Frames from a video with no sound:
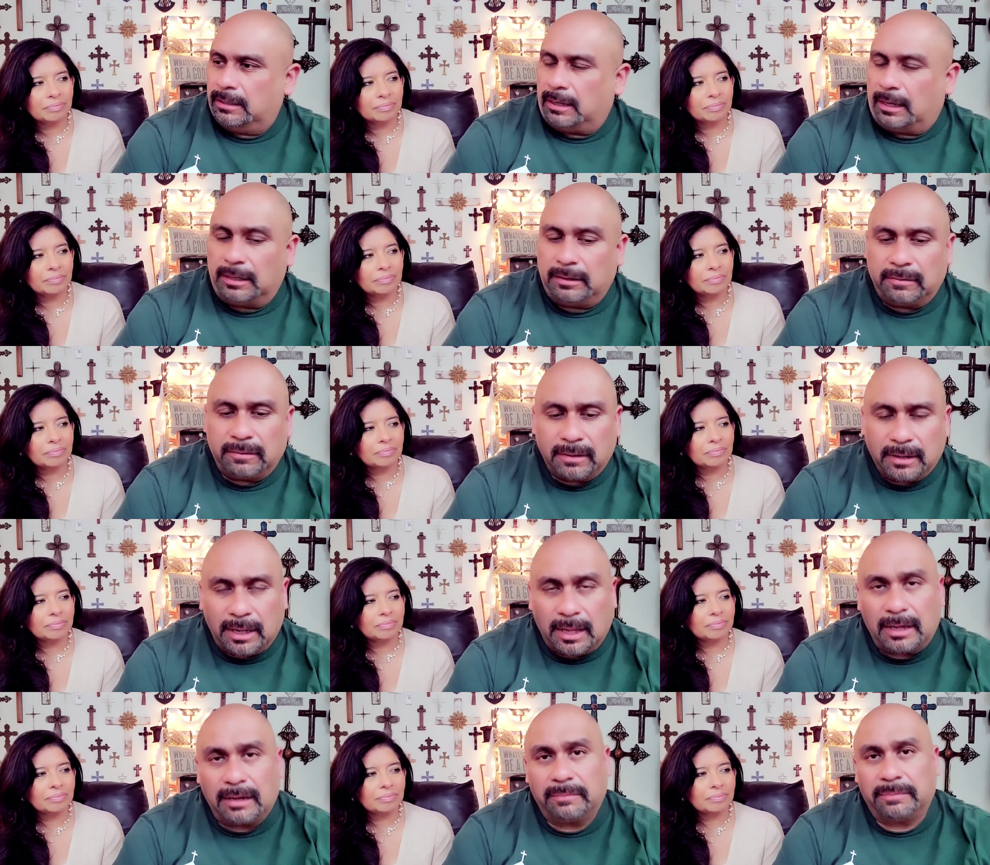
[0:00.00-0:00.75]
Speaker 1: I know a
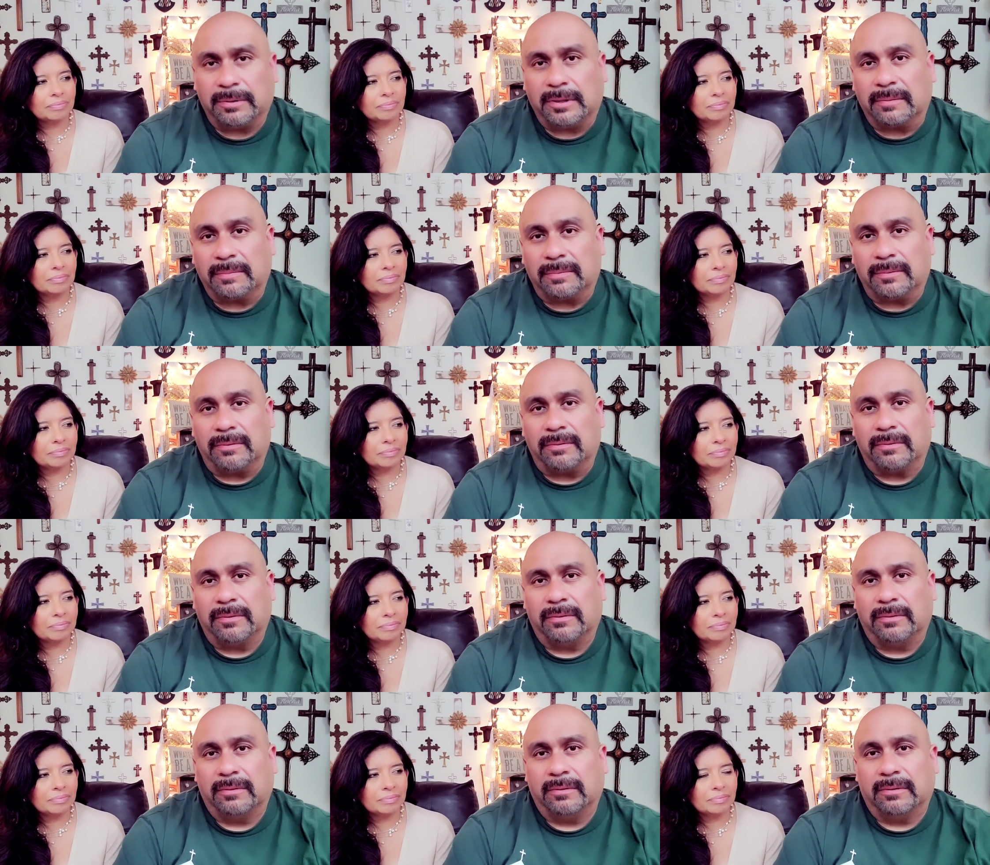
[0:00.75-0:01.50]
lot of
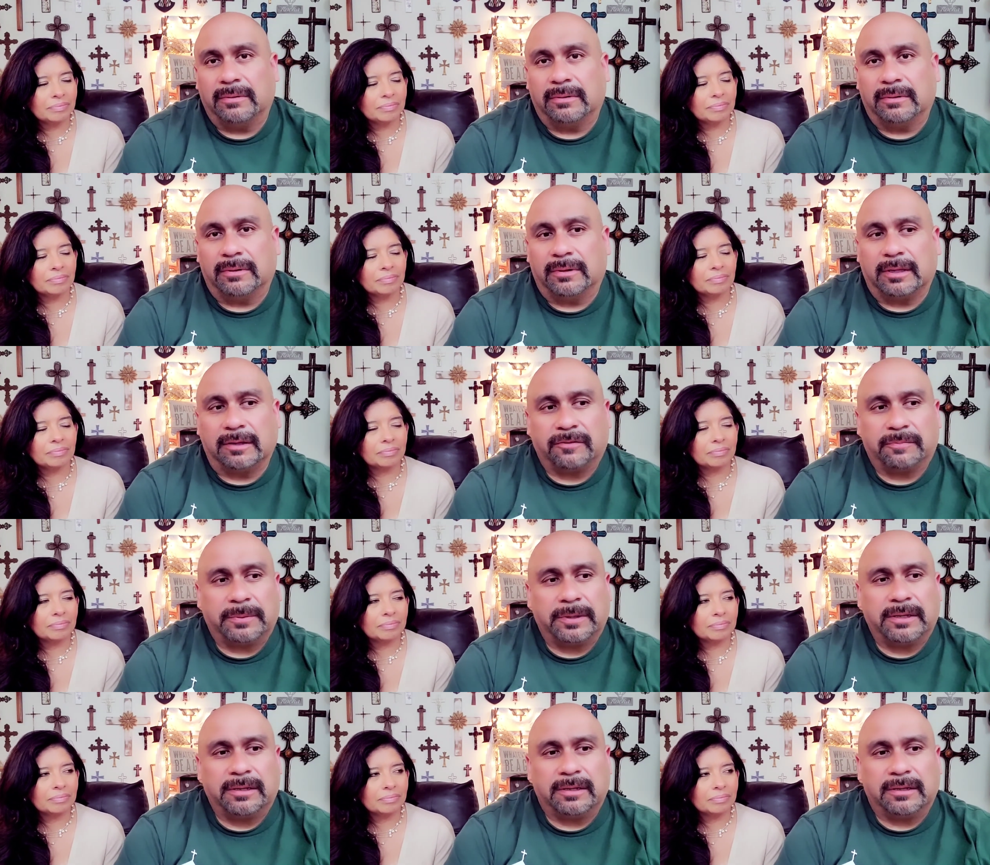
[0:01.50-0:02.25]
people that
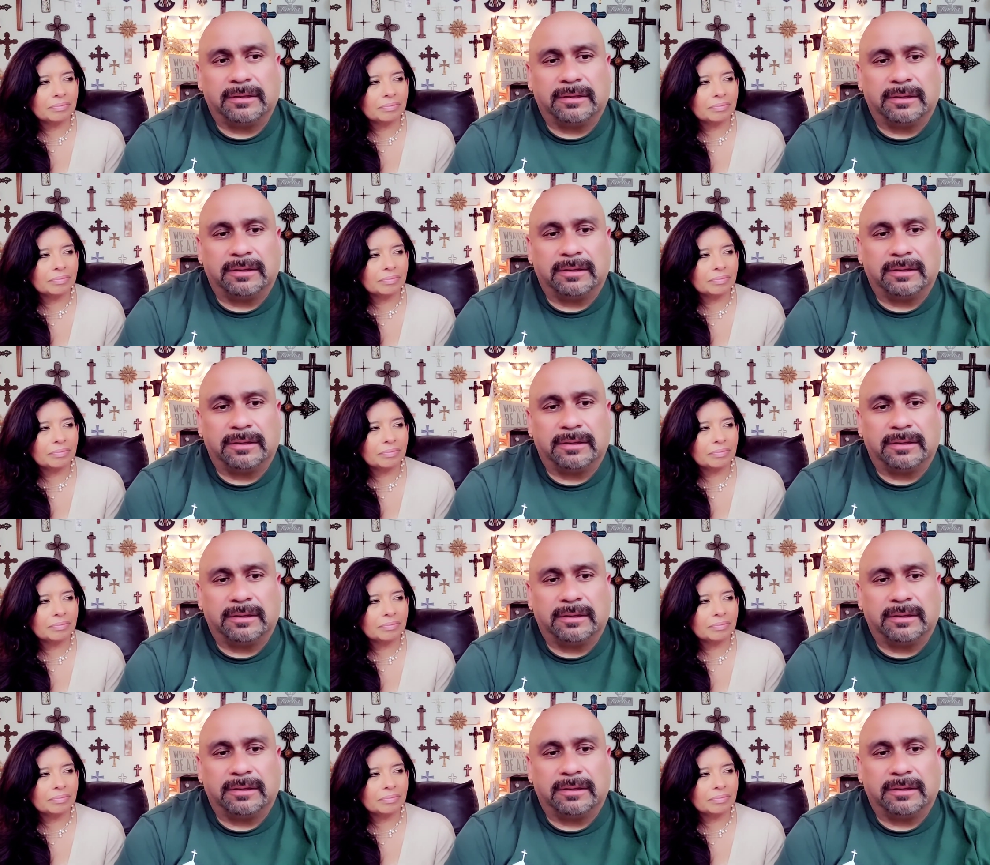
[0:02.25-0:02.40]
speak in